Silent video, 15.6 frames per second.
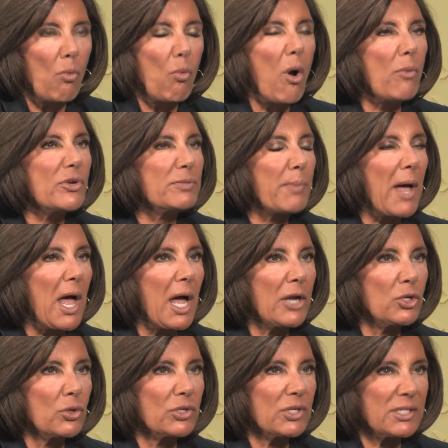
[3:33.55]
What was
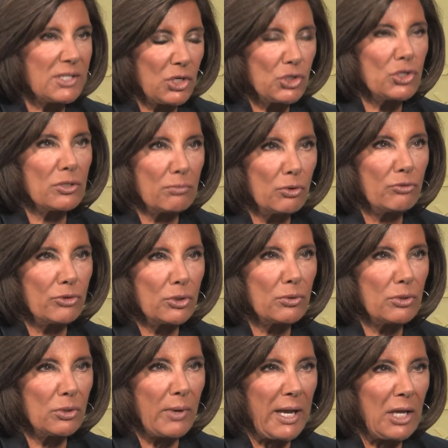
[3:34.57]
behind your decision to move to a
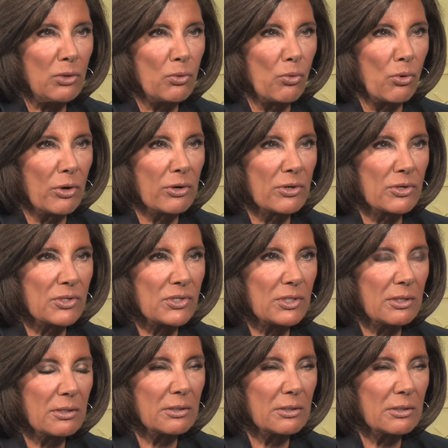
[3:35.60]
new headquarters?